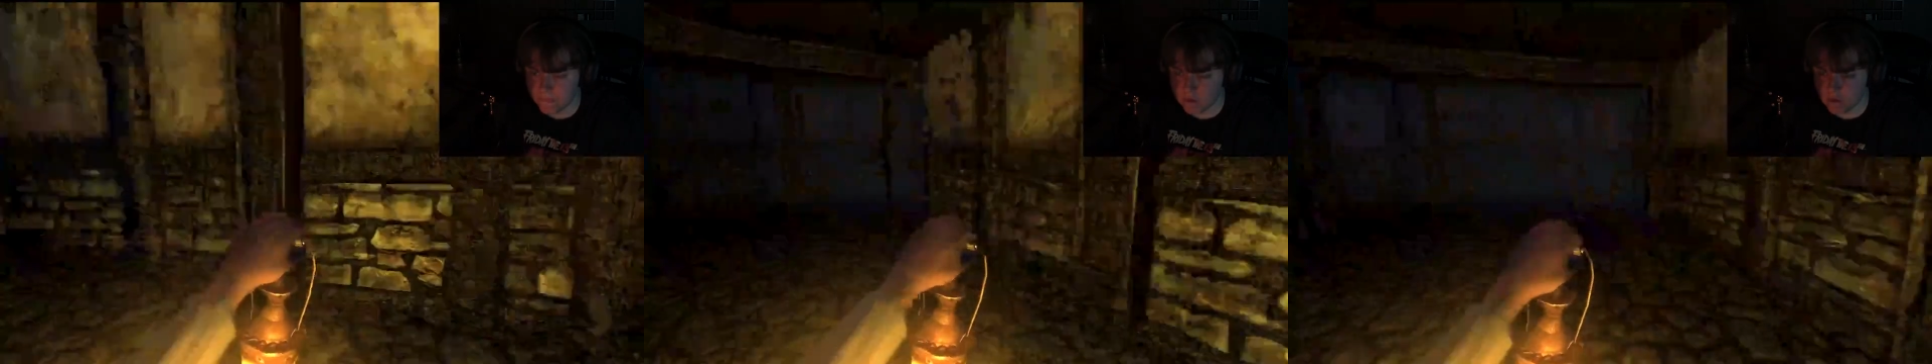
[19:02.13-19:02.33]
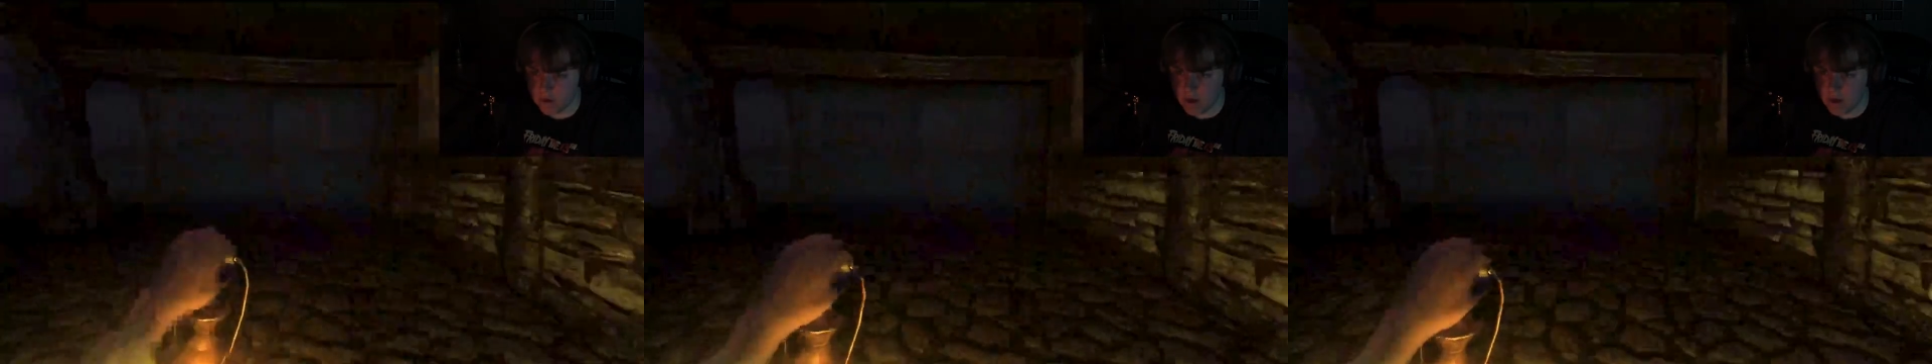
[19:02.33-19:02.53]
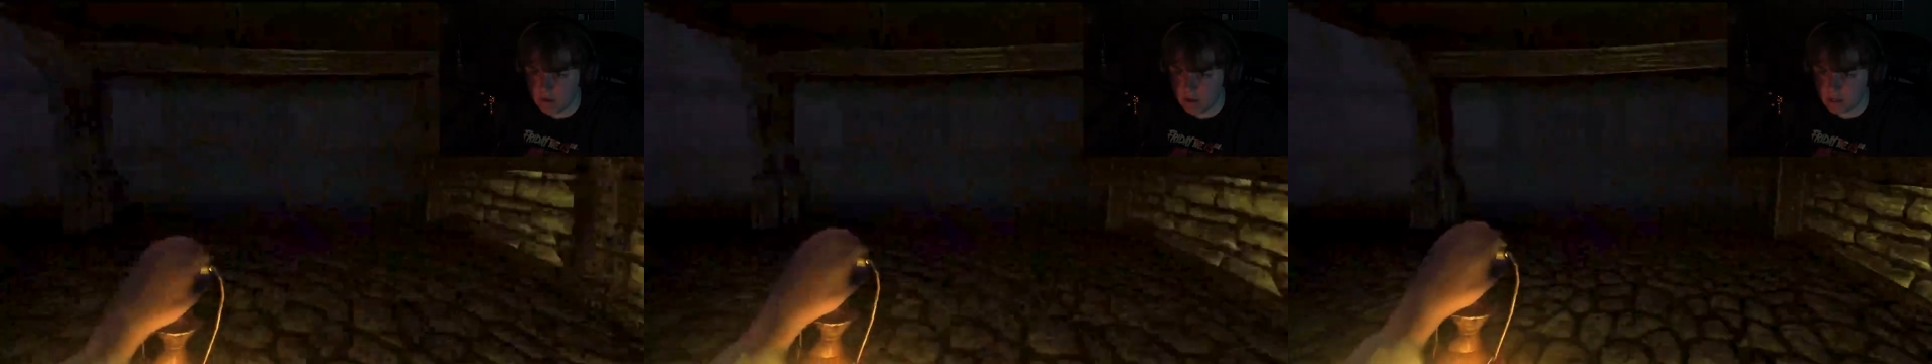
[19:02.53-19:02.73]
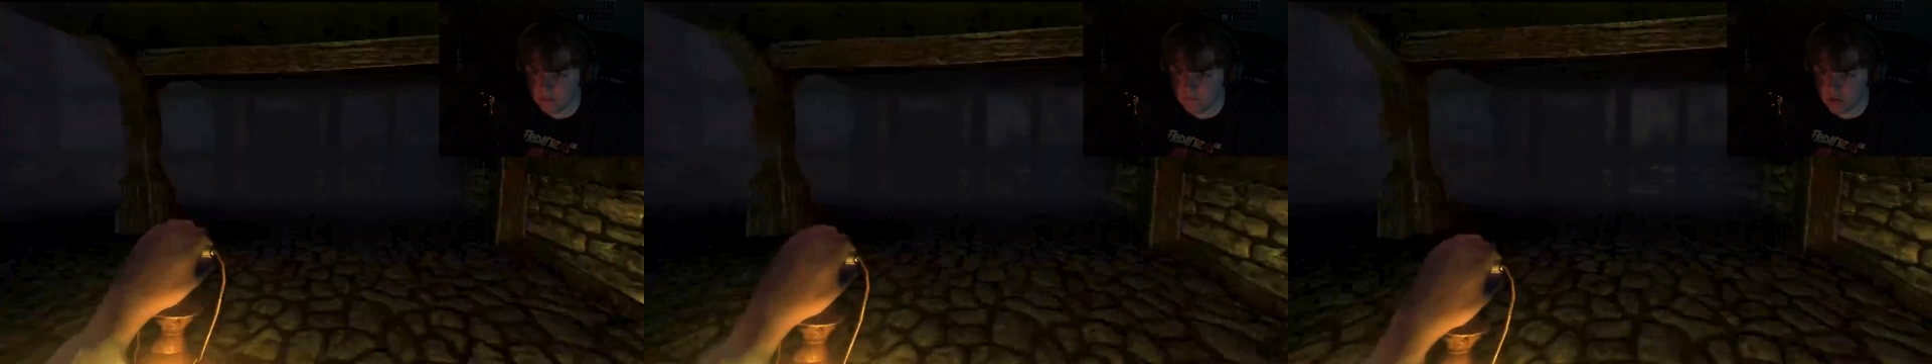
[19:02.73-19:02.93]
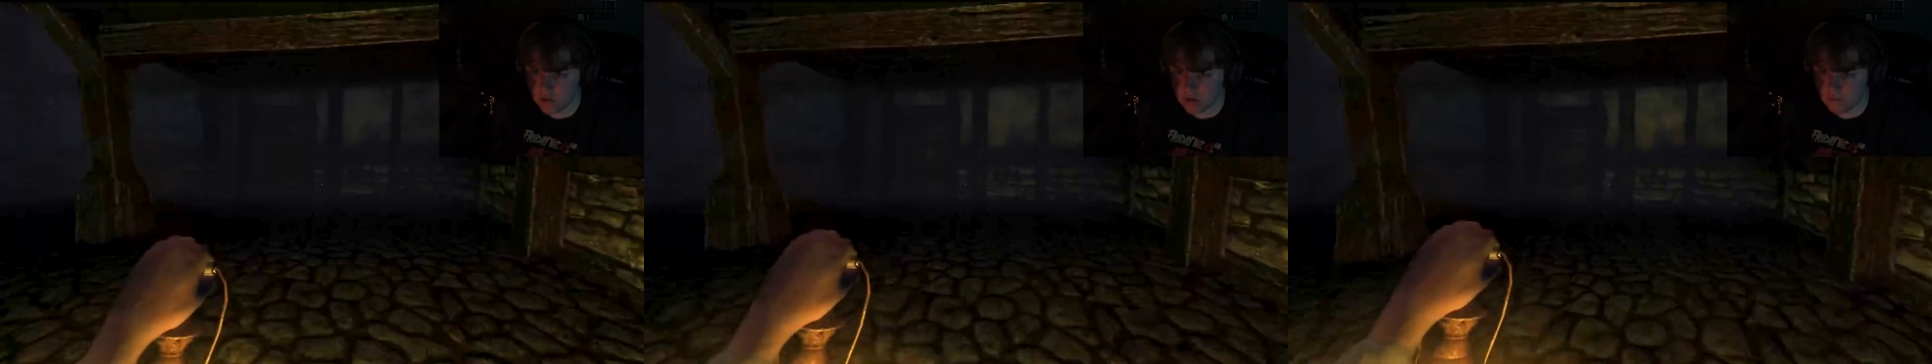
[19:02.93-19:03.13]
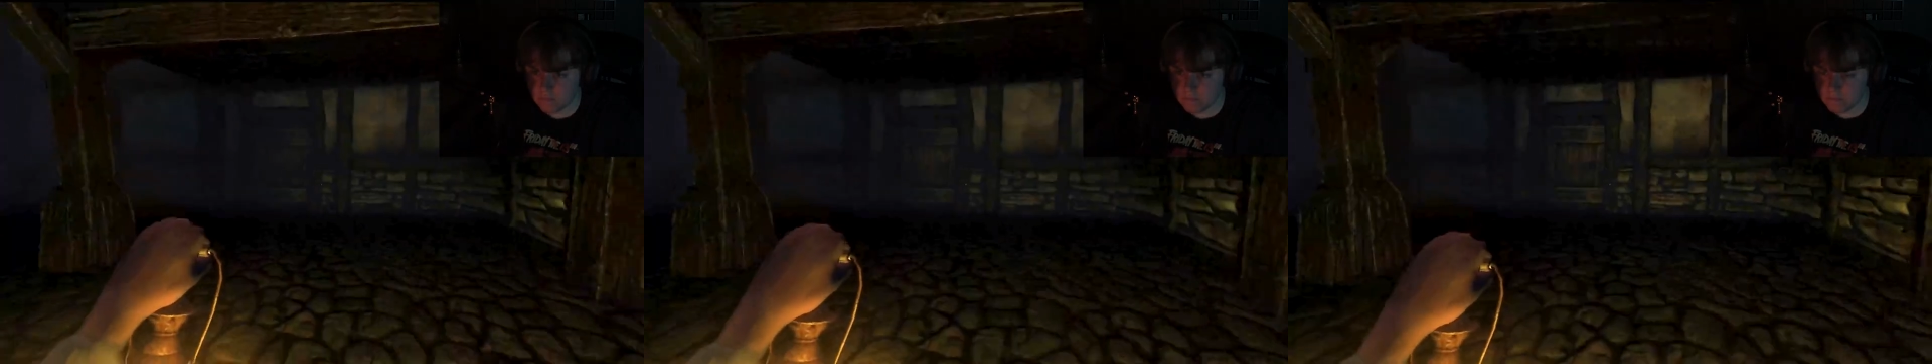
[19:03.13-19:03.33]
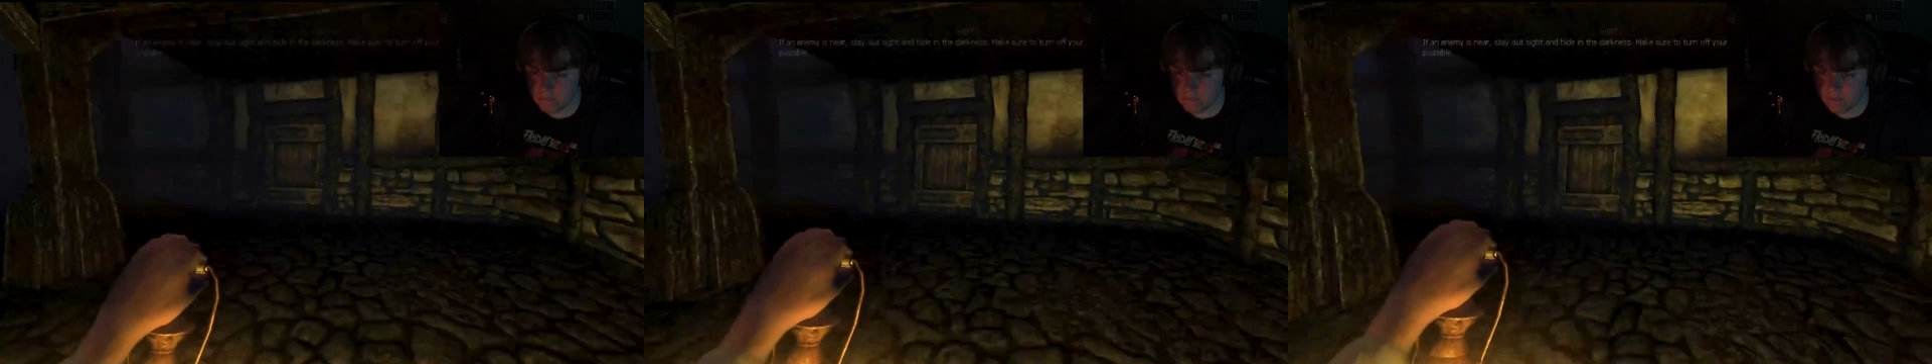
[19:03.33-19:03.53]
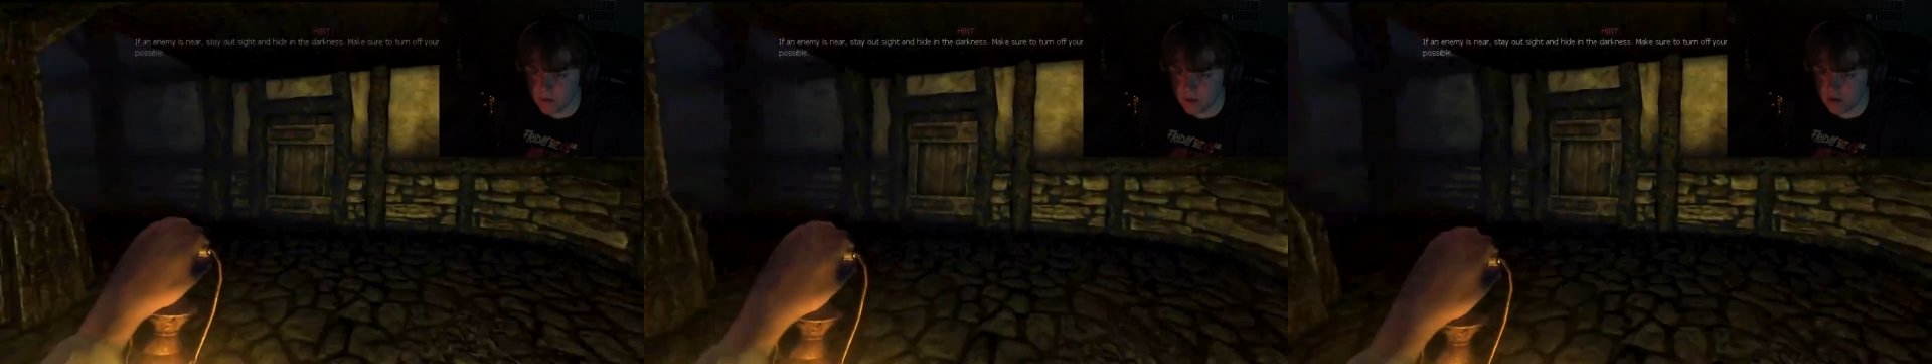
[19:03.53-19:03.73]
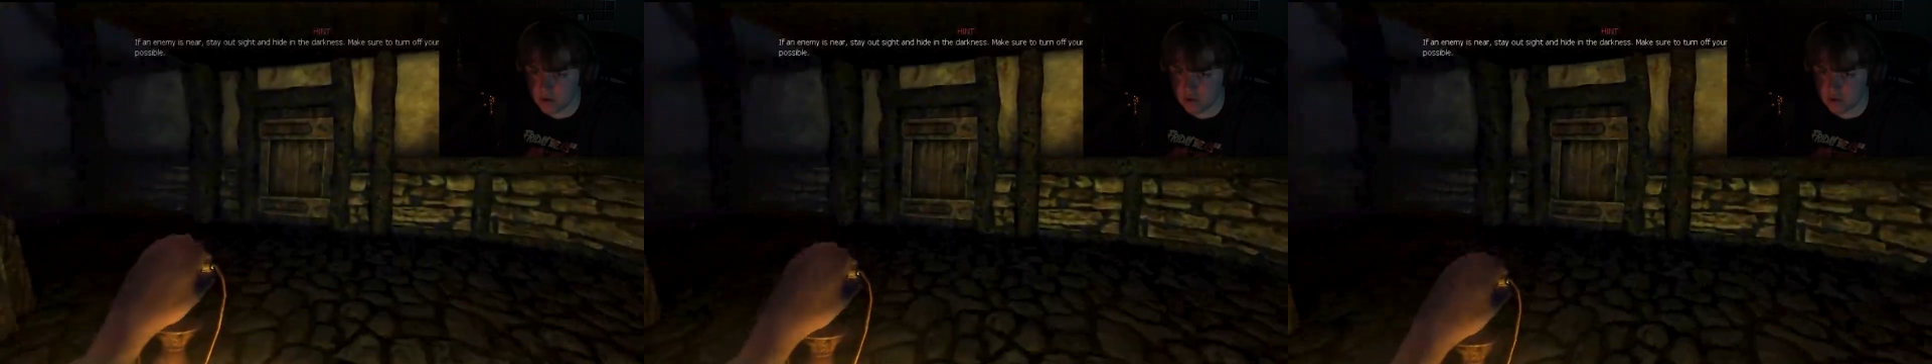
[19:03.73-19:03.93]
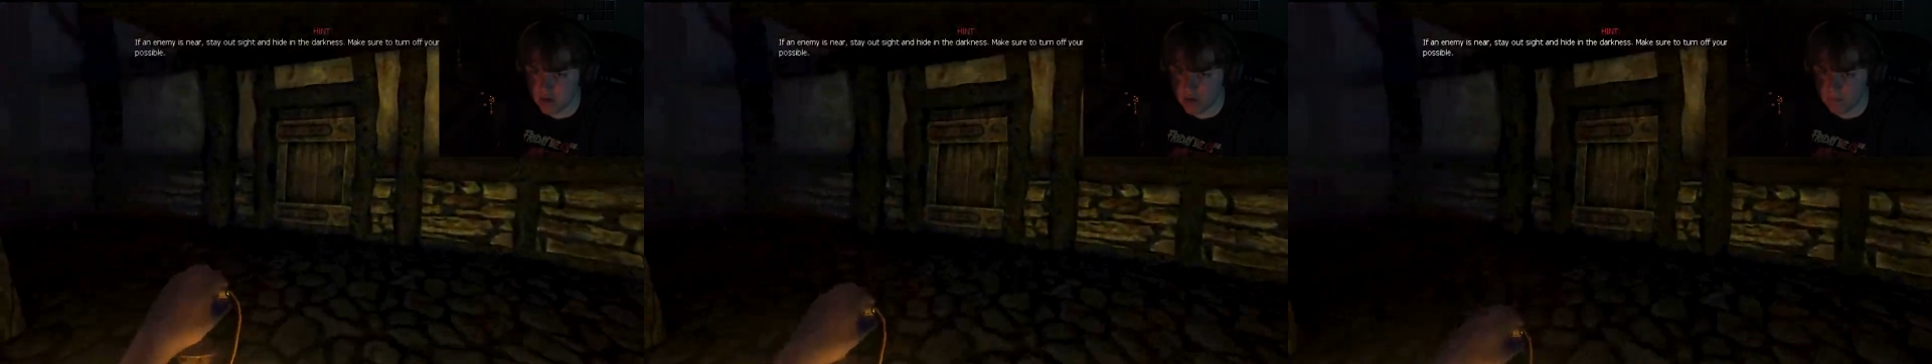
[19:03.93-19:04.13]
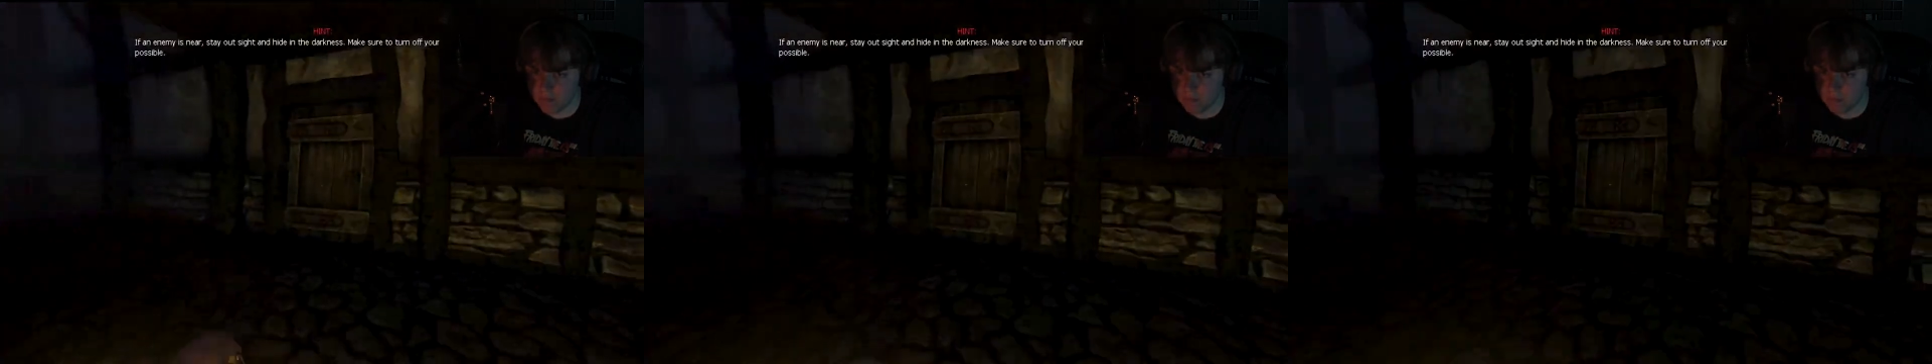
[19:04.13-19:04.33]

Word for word: Okay, I'll leave you alone. I understand.